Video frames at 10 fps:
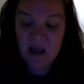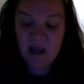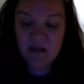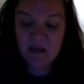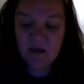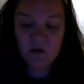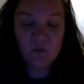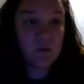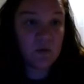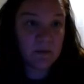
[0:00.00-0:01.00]
and
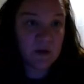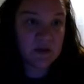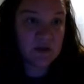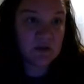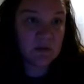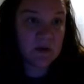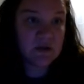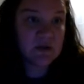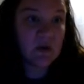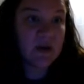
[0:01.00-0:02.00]
their ruler
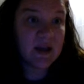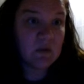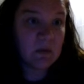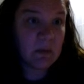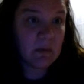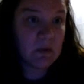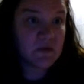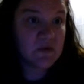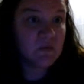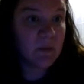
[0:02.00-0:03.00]
Montezuma. So again, remember
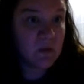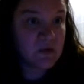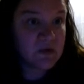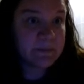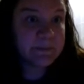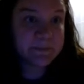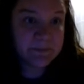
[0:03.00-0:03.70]
those rebels?